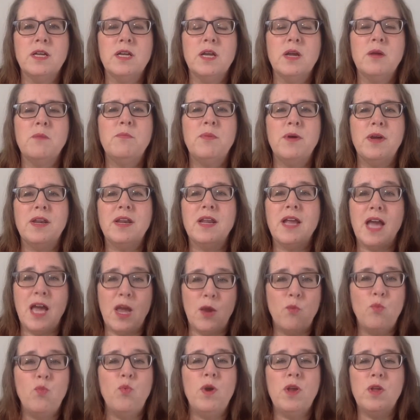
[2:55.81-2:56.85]
but I
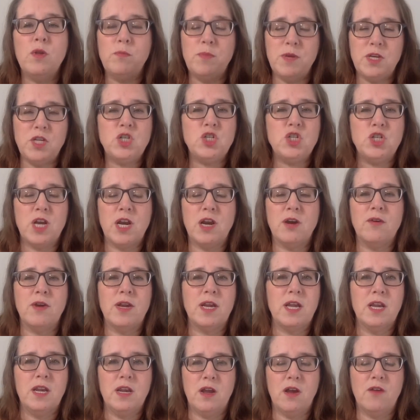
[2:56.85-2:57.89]
will be sharing
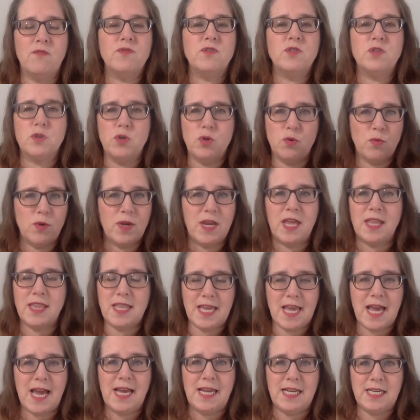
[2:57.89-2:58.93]
enough so you will get
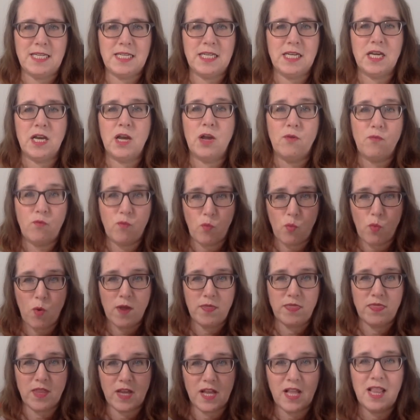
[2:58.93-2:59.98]
the idea of
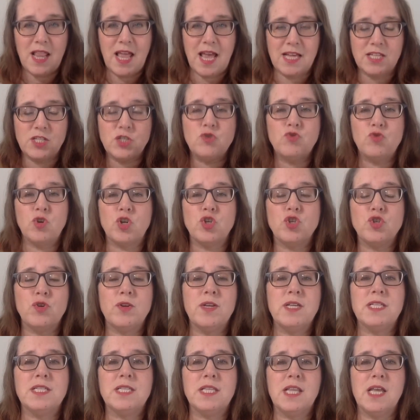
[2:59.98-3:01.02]
what the class structure
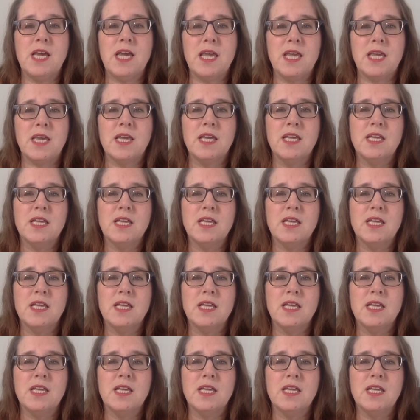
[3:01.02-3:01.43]
is like